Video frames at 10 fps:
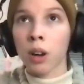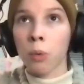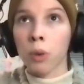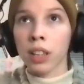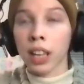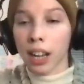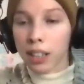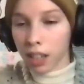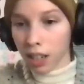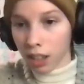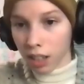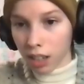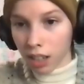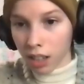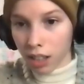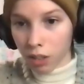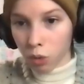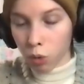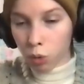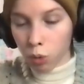word that has like the
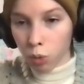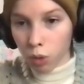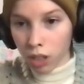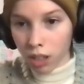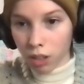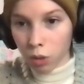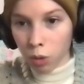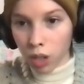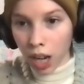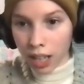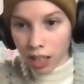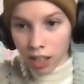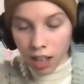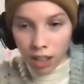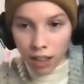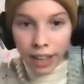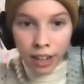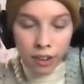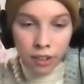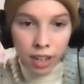two dots and then the line
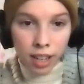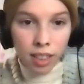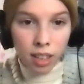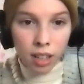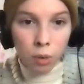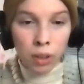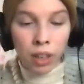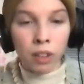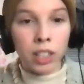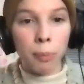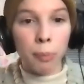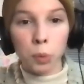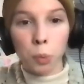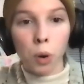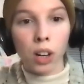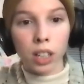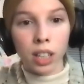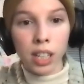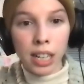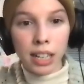underneath, the one that resembles
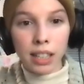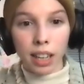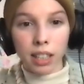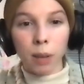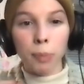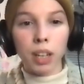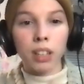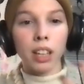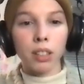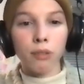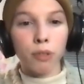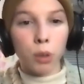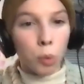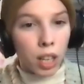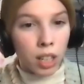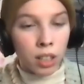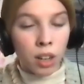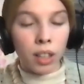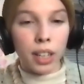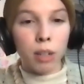water, it's like something that's fluid, you know,
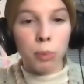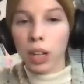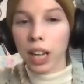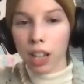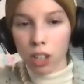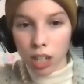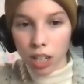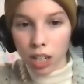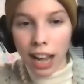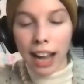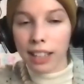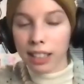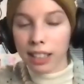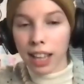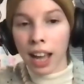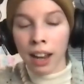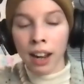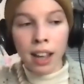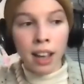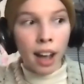like communication has that
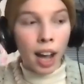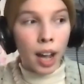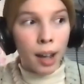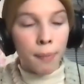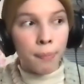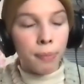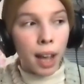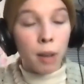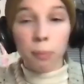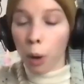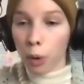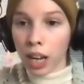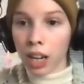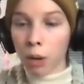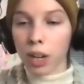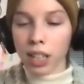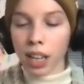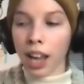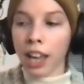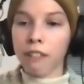component in it where it's
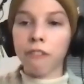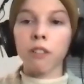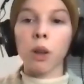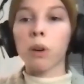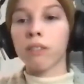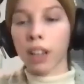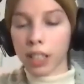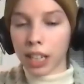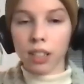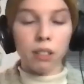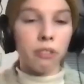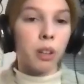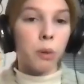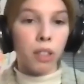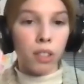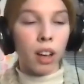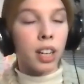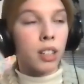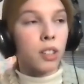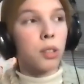like a flow of ideas, a flow of thought
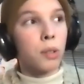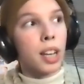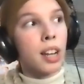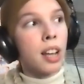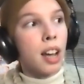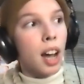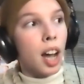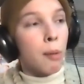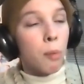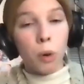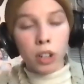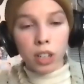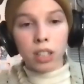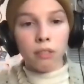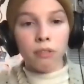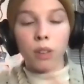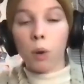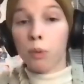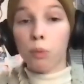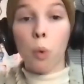into it, or just a flow
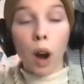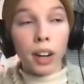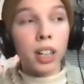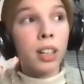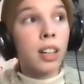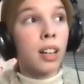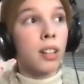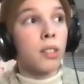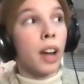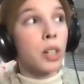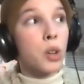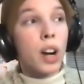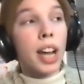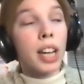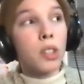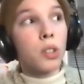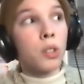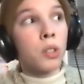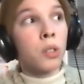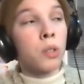of water. So I try
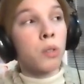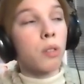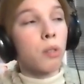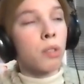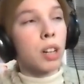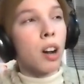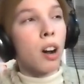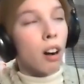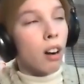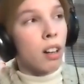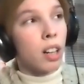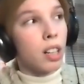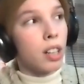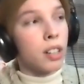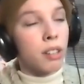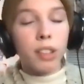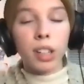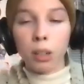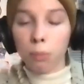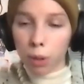to recall different
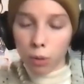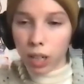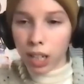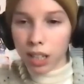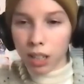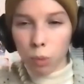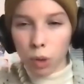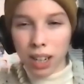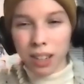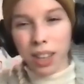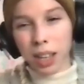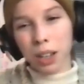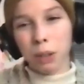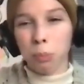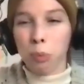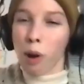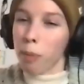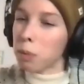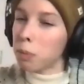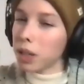components and what they could
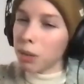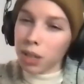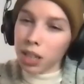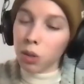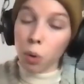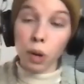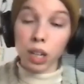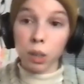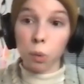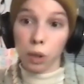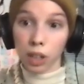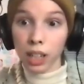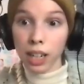probably mean towards a word.